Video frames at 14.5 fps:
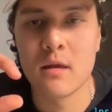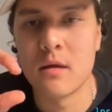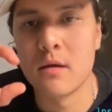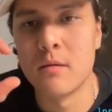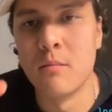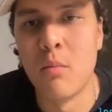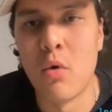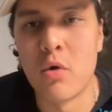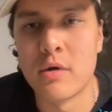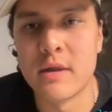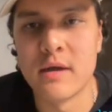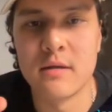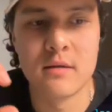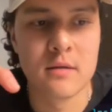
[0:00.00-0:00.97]
more
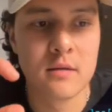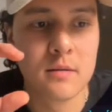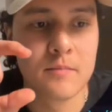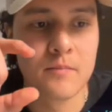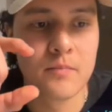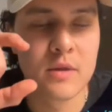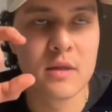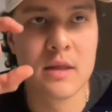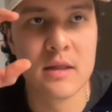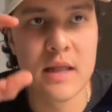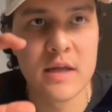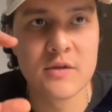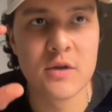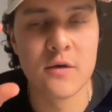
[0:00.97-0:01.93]
than the
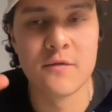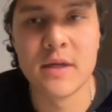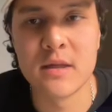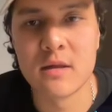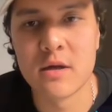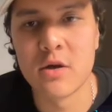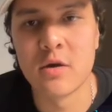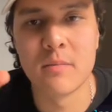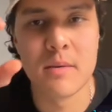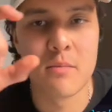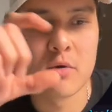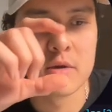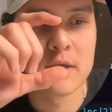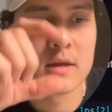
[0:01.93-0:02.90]
length of needle cannot be
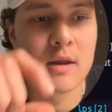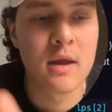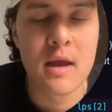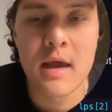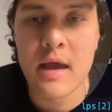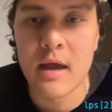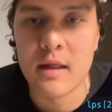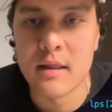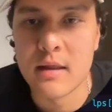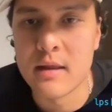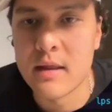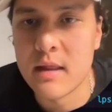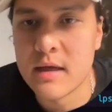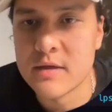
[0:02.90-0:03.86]
more than
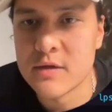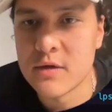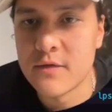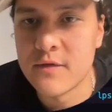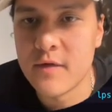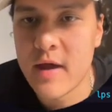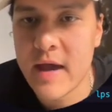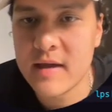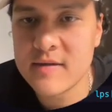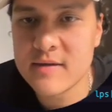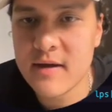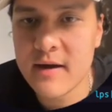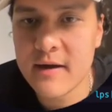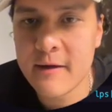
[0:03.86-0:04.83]
the length of
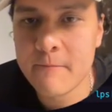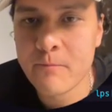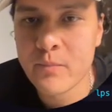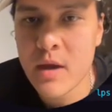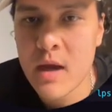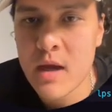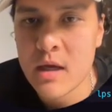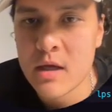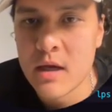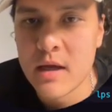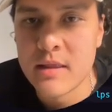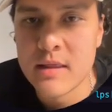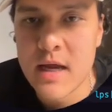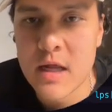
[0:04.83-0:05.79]
haystack.
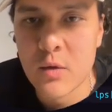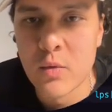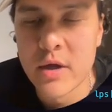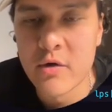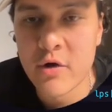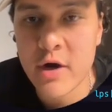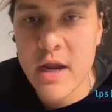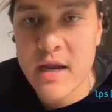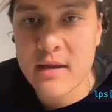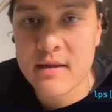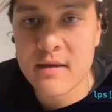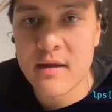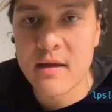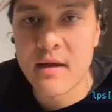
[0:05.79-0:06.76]
And then we
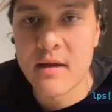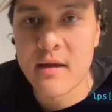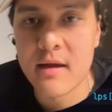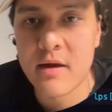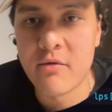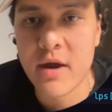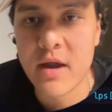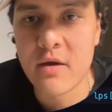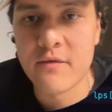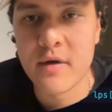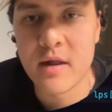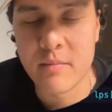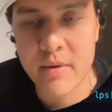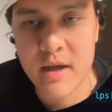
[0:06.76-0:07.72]
create an array of
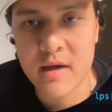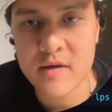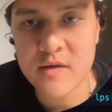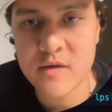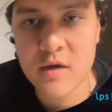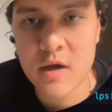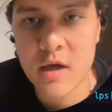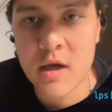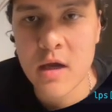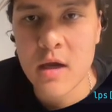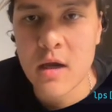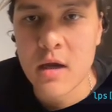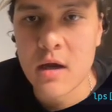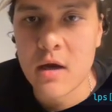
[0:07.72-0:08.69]
LPS
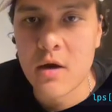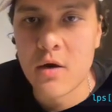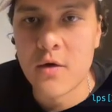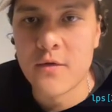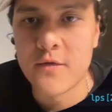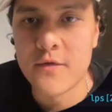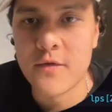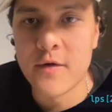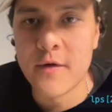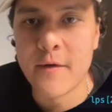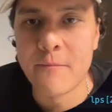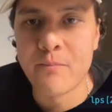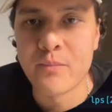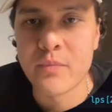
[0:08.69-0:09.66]
of
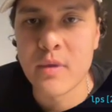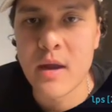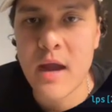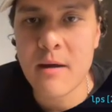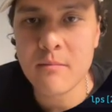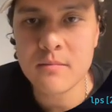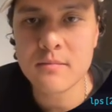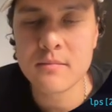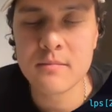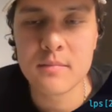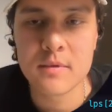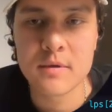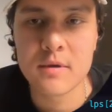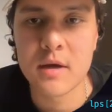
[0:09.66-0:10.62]
M
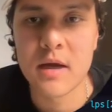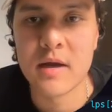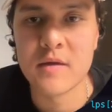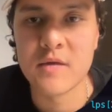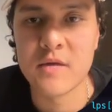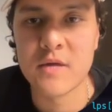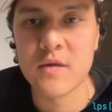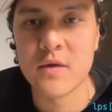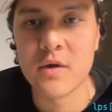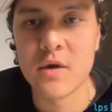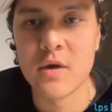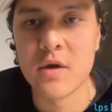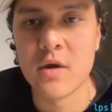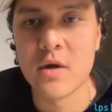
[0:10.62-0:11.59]
as
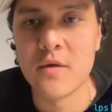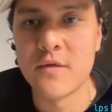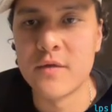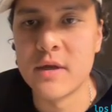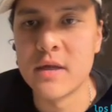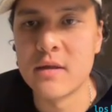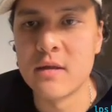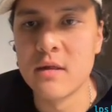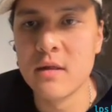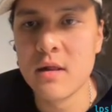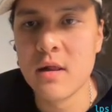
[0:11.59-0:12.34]
of needle.